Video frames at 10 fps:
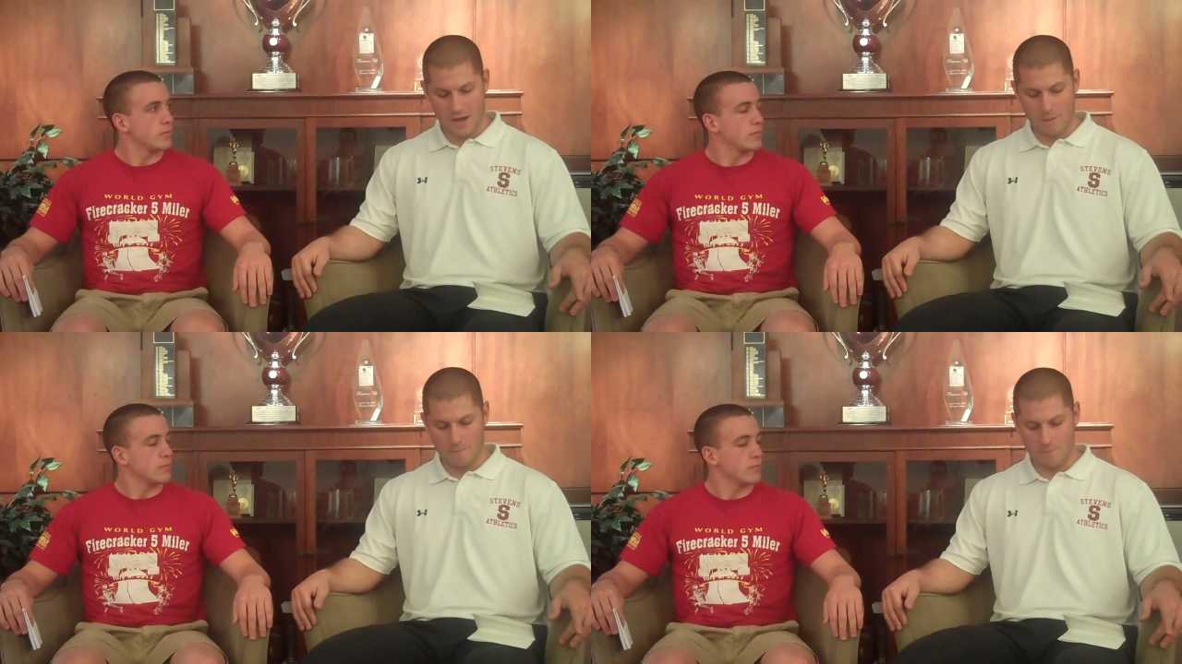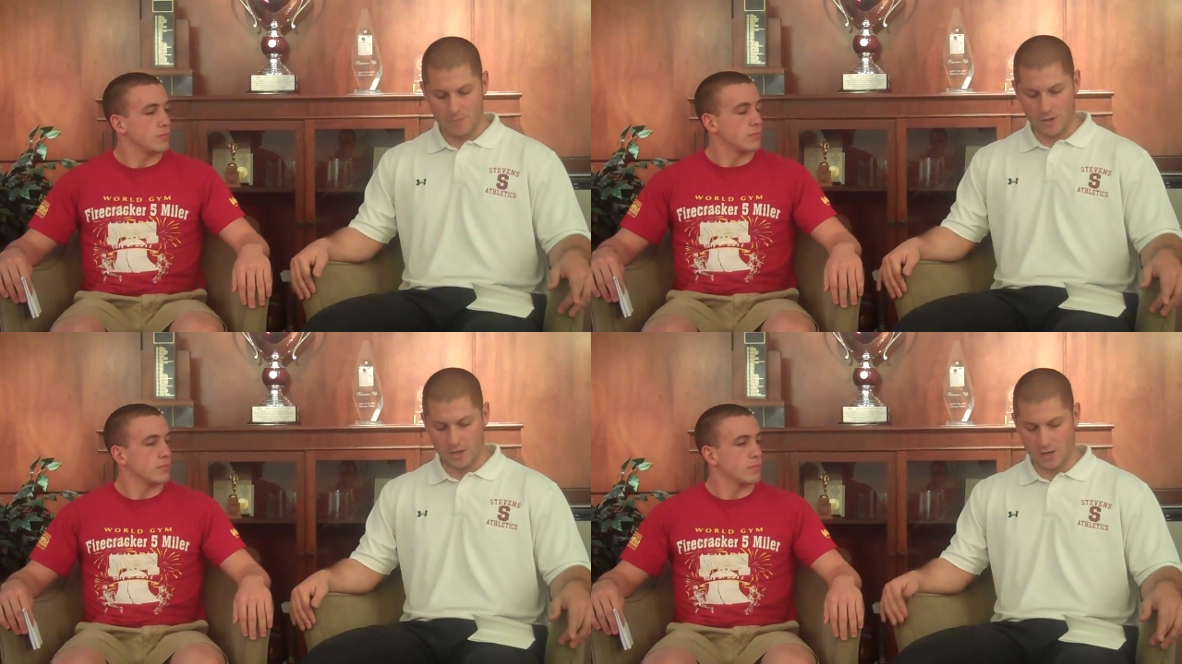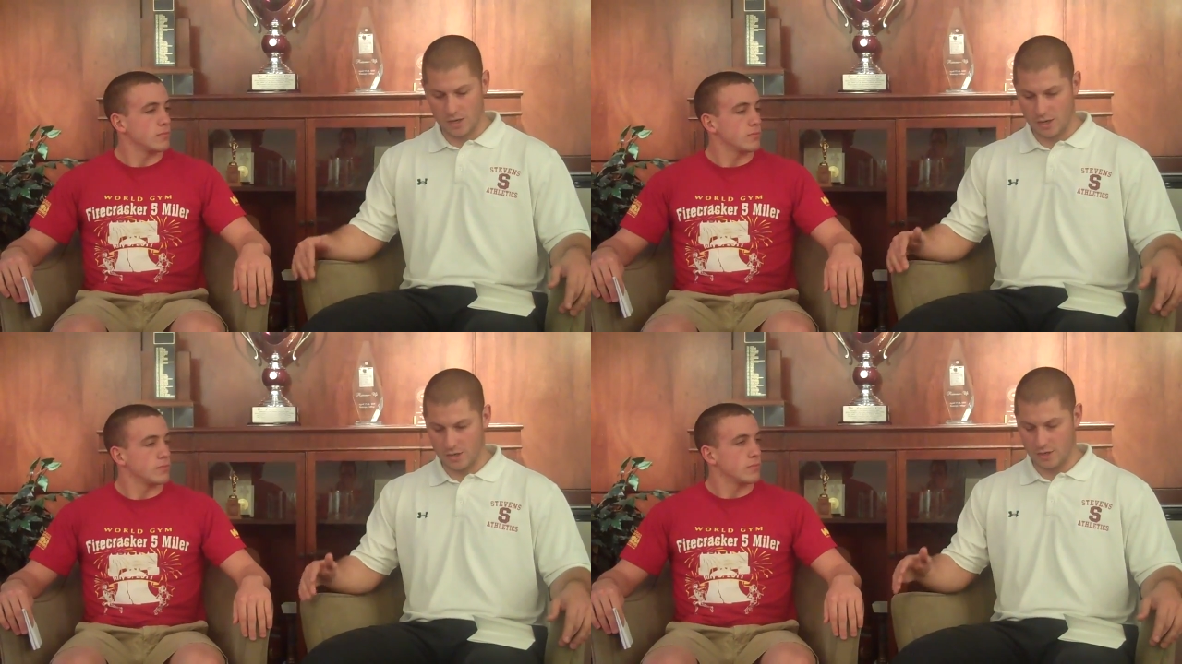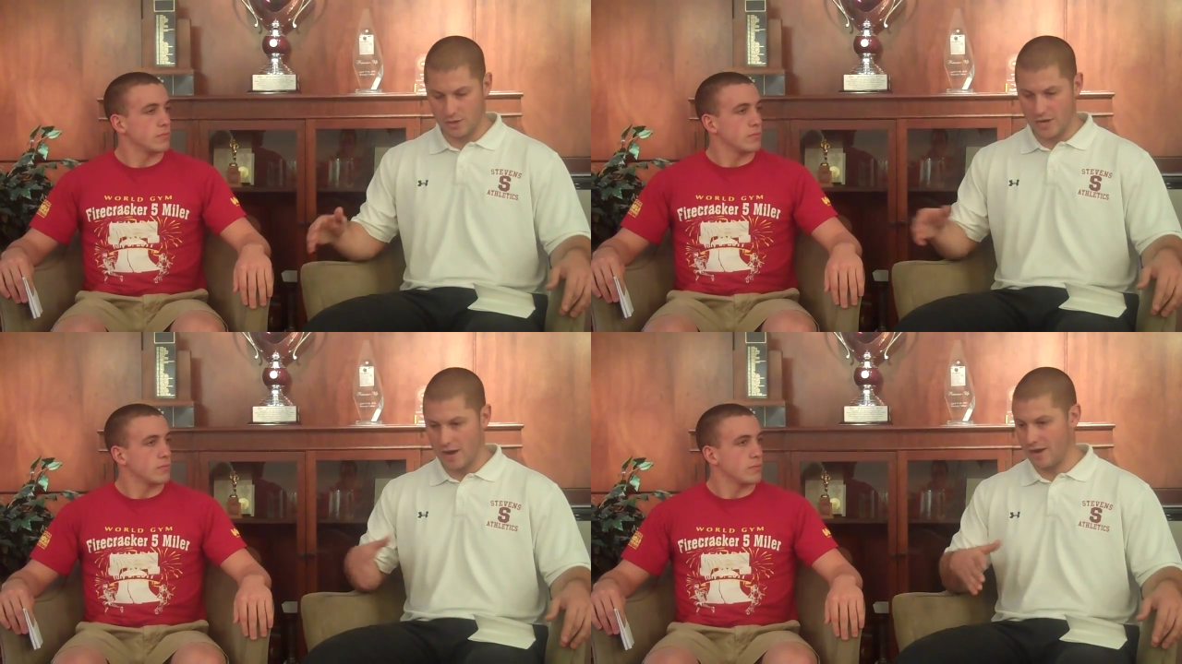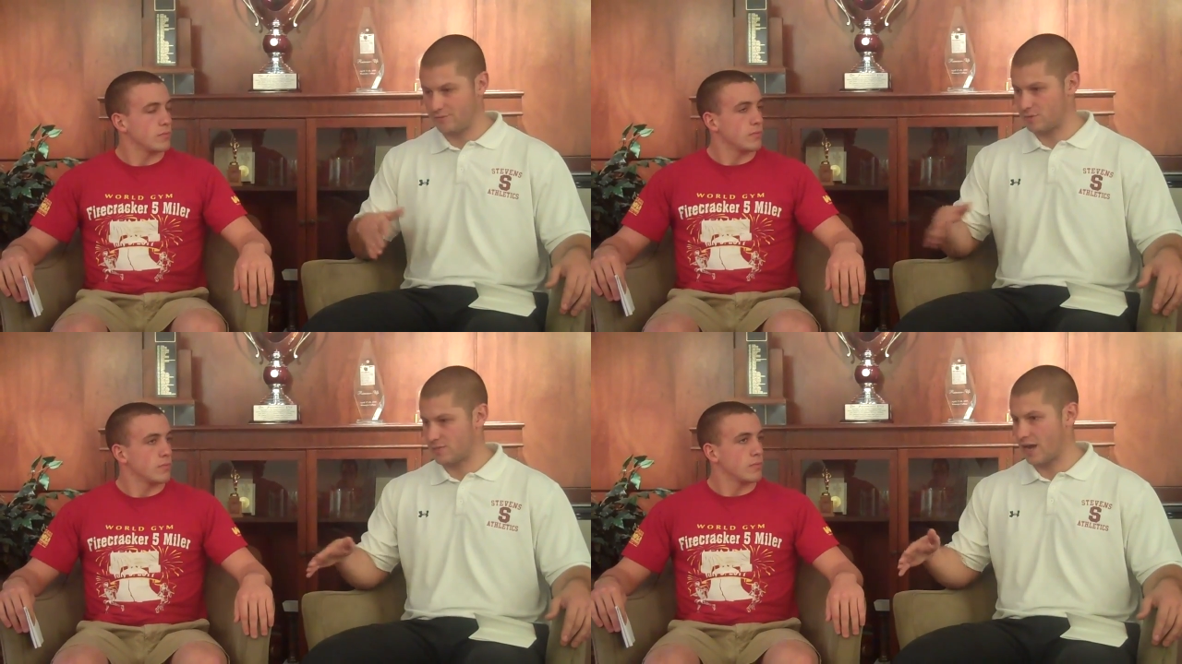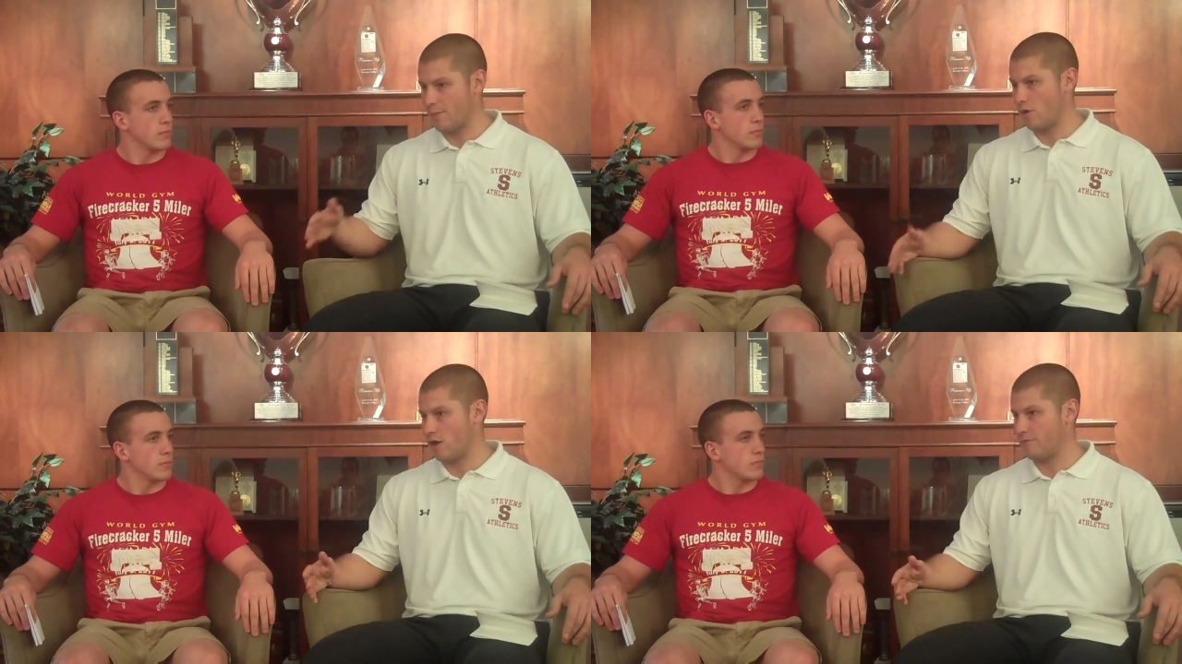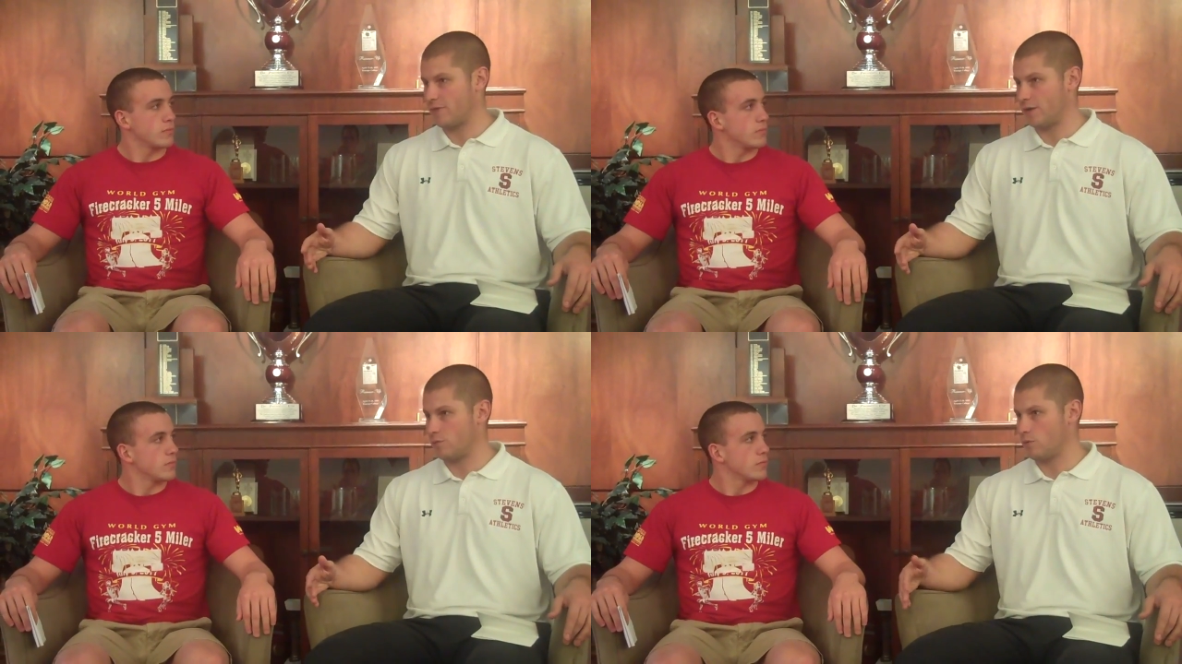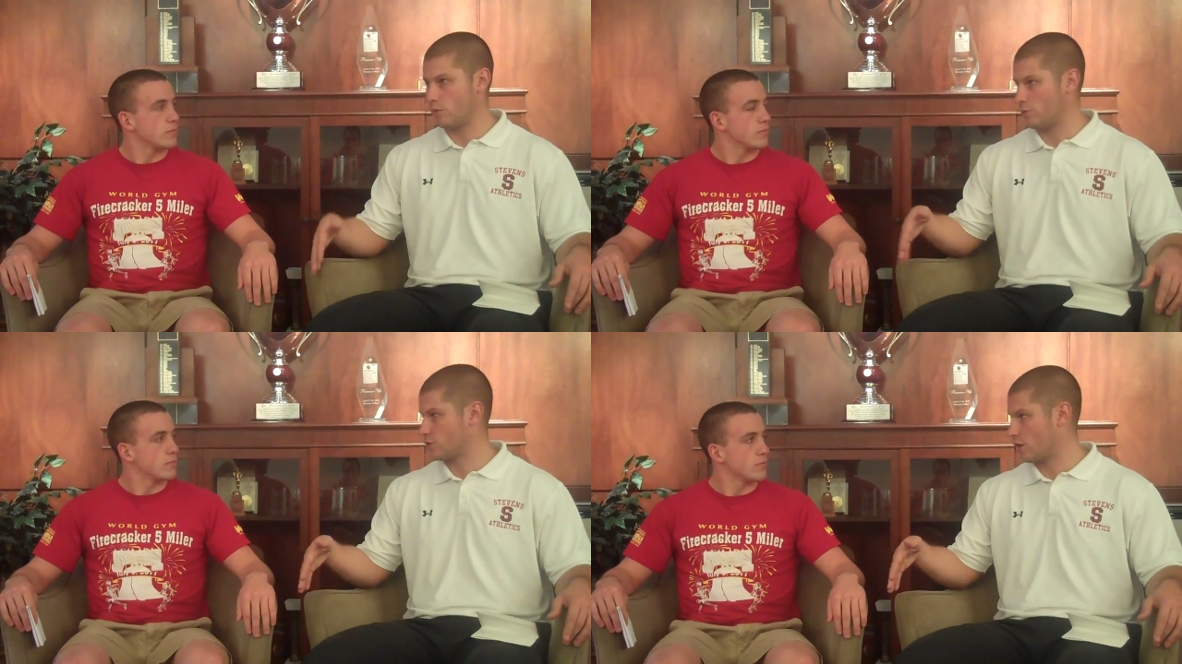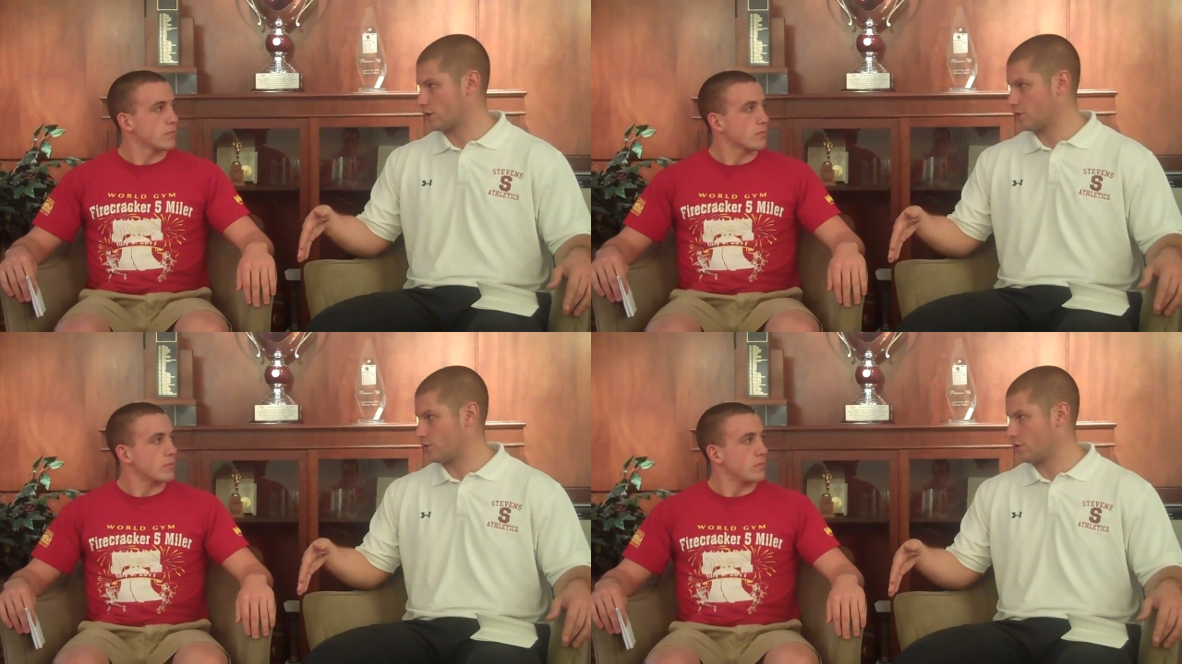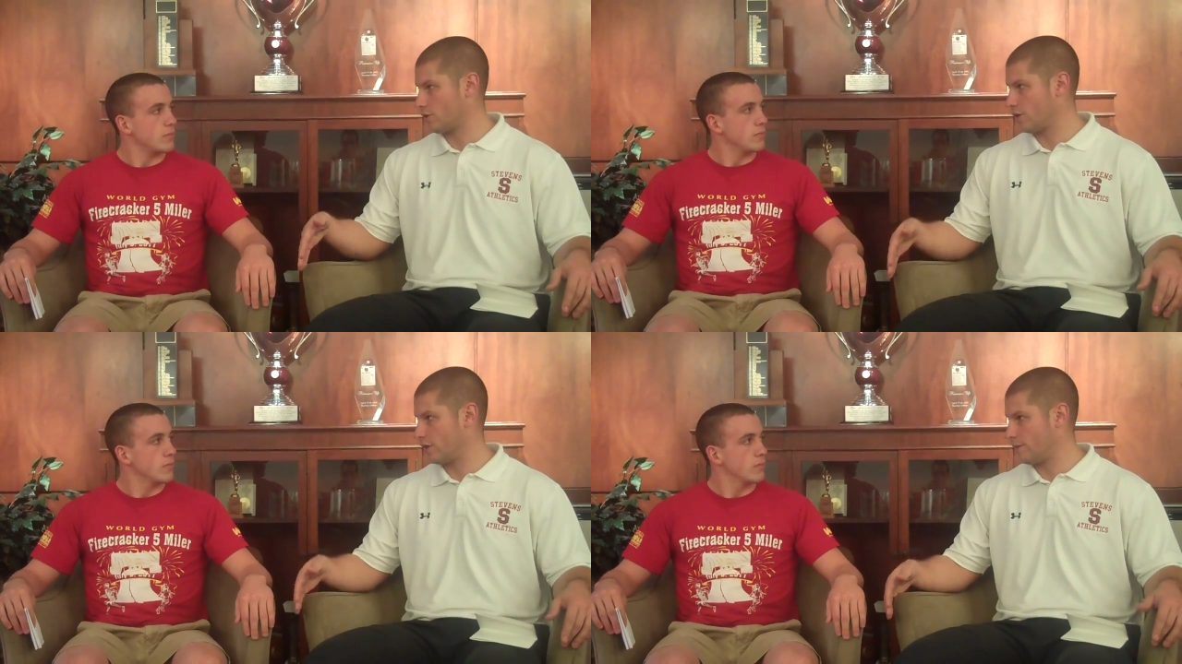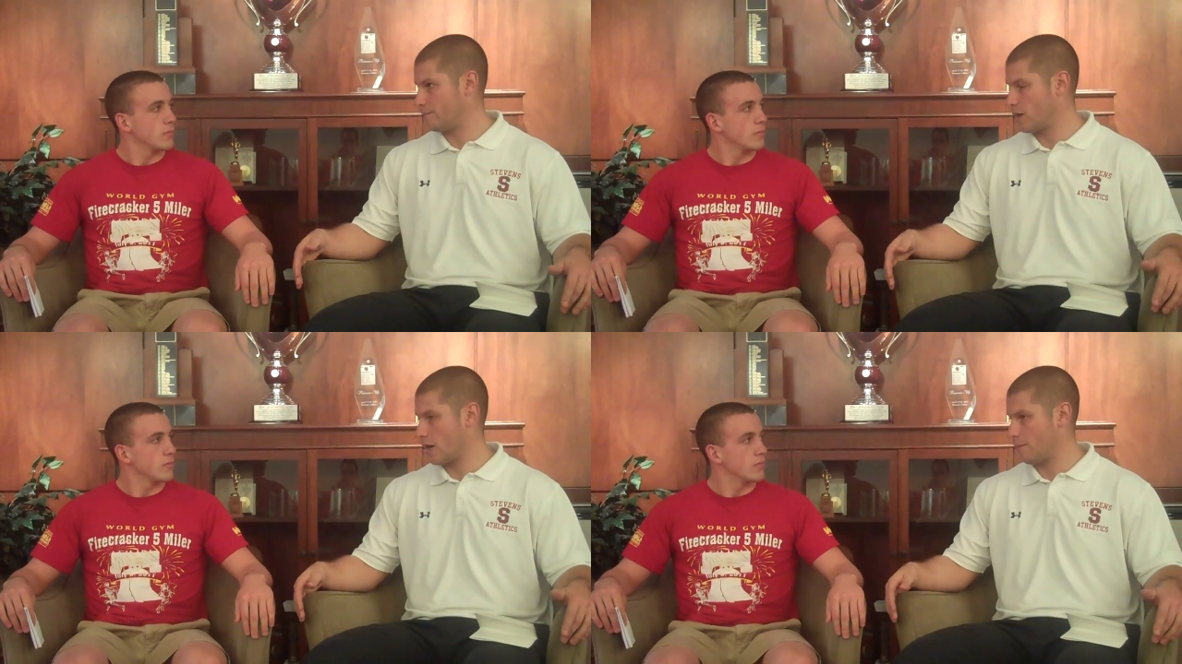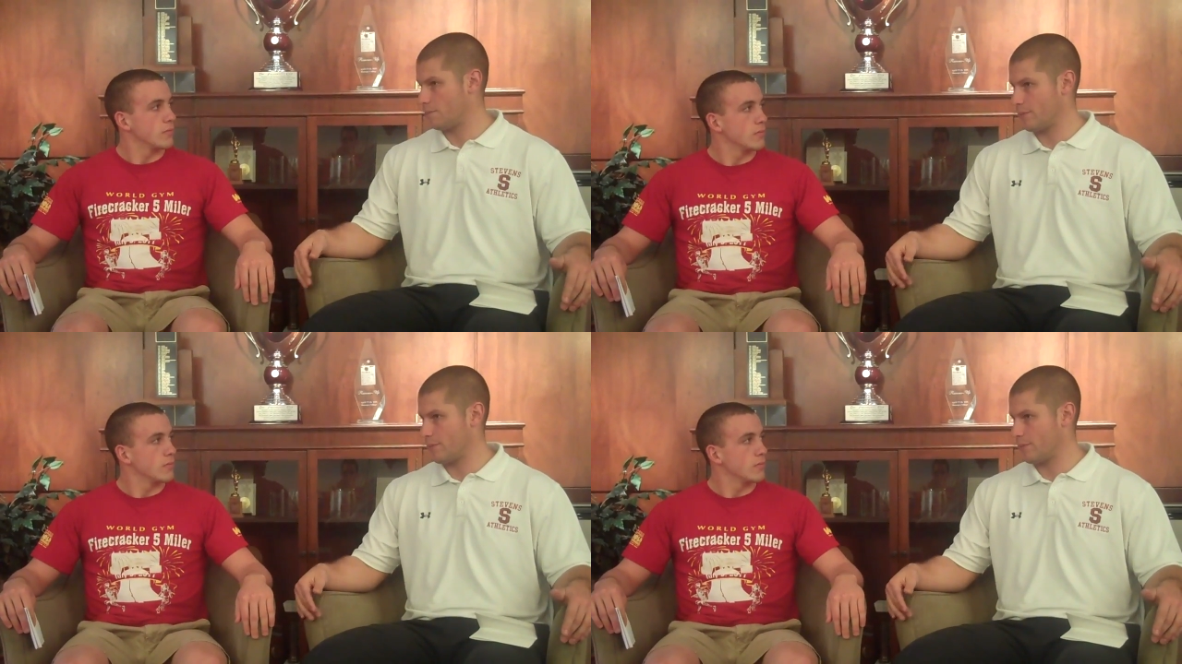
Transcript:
Speaker 1: um, you now have some time off, and we were talking a little earlier um,